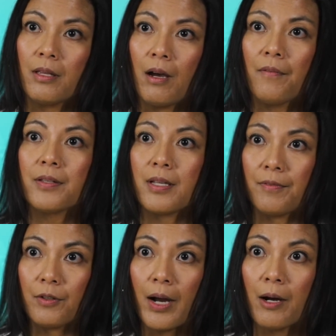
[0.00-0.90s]
the office
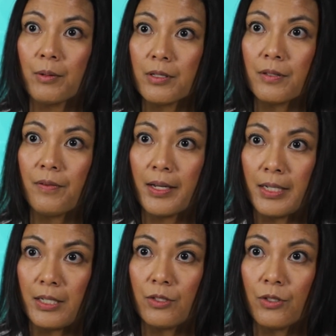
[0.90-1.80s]
after hours if I
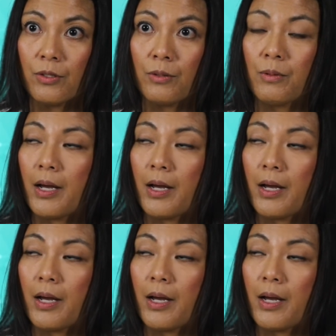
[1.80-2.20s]
need to.